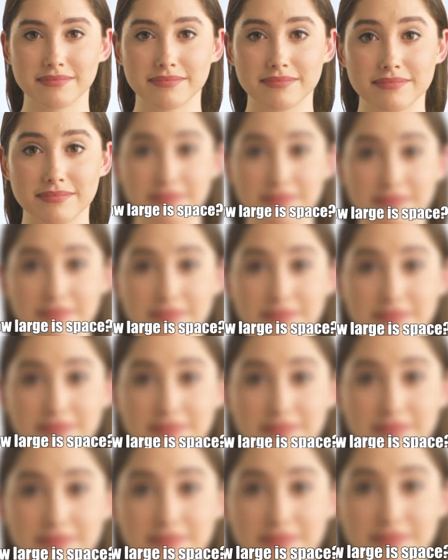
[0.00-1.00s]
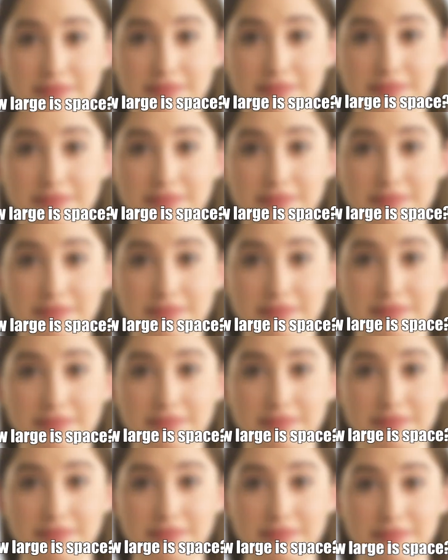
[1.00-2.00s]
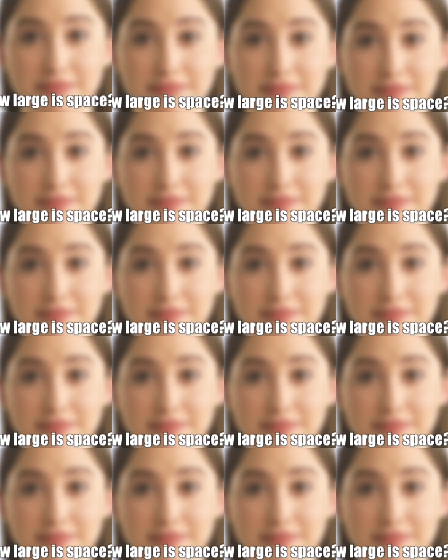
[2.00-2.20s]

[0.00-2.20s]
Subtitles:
(no one is talking)